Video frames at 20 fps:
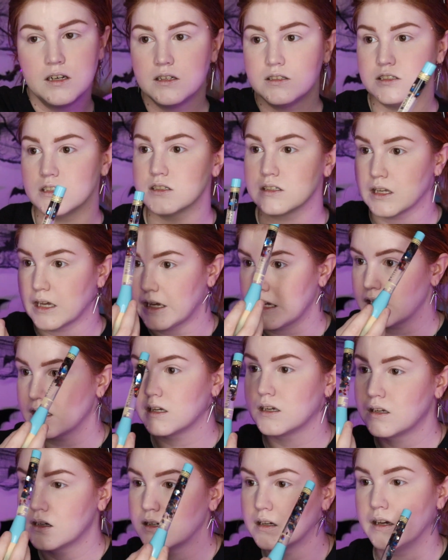just like
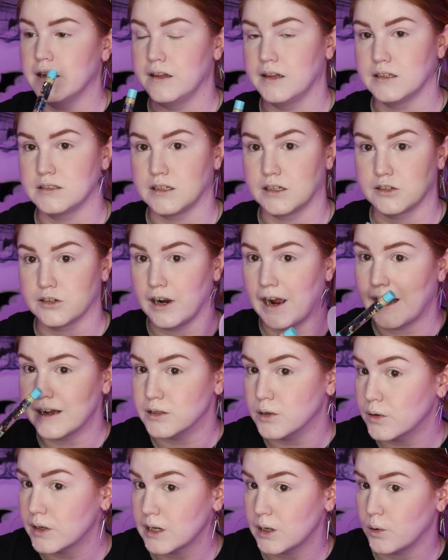in the center. I
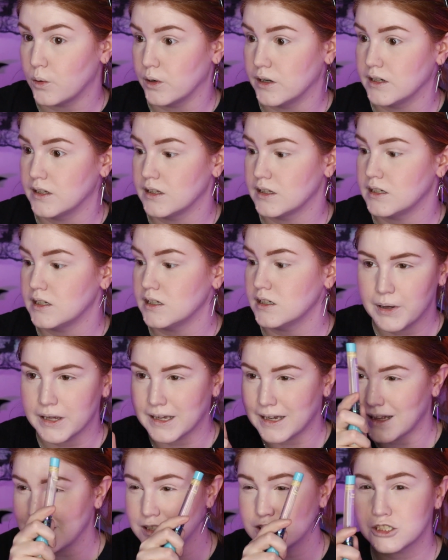don't get oily. I
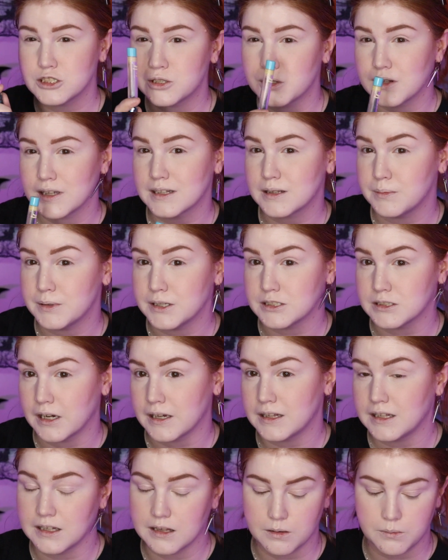kind of just don't like to be
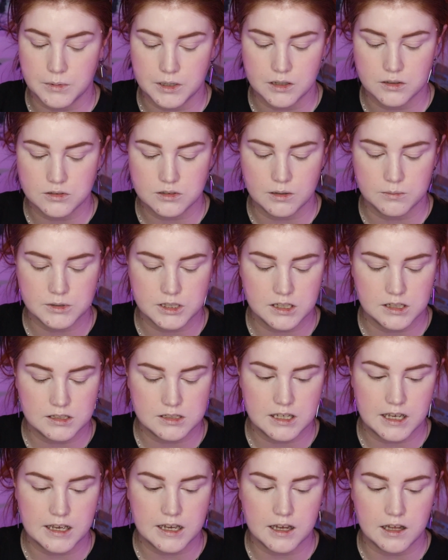shiny in the middle, so I'm just going to
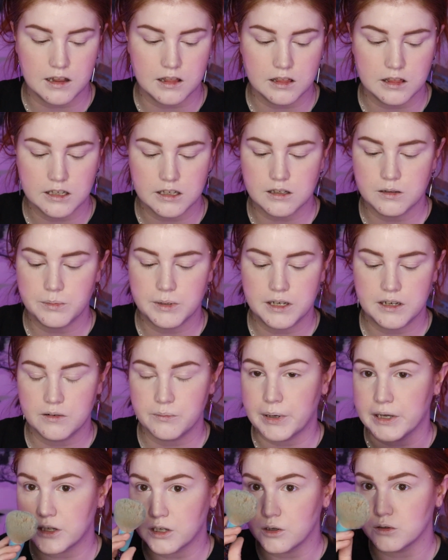take a little bit of
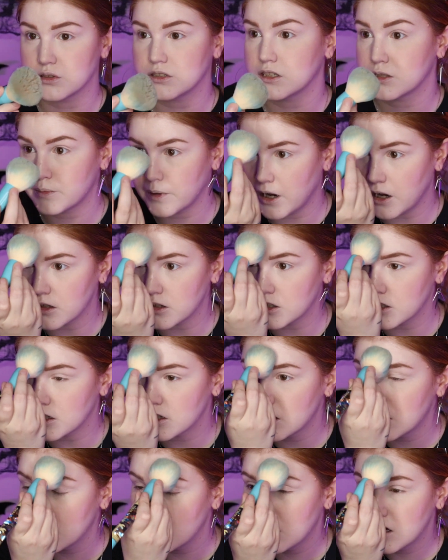my Kosas powder
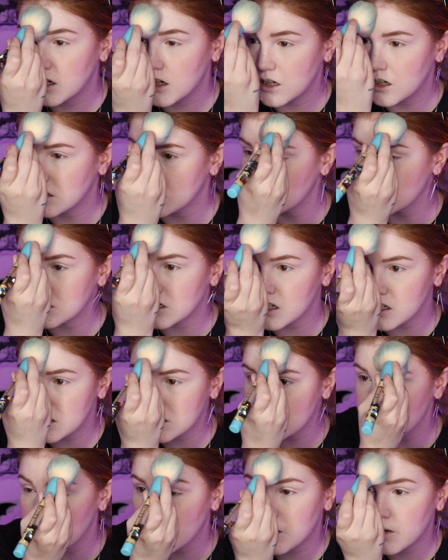and
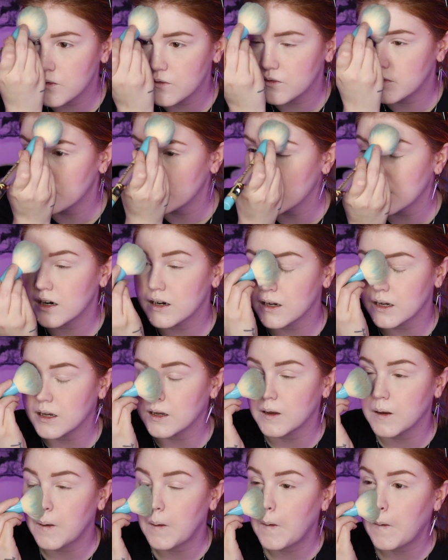just
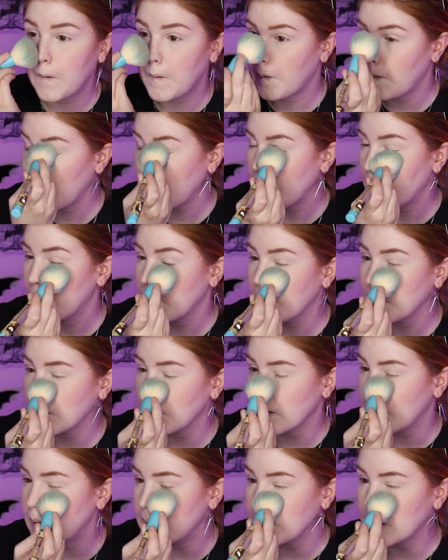very
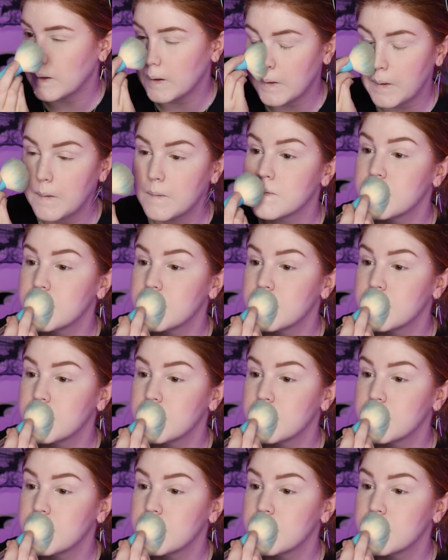lightly,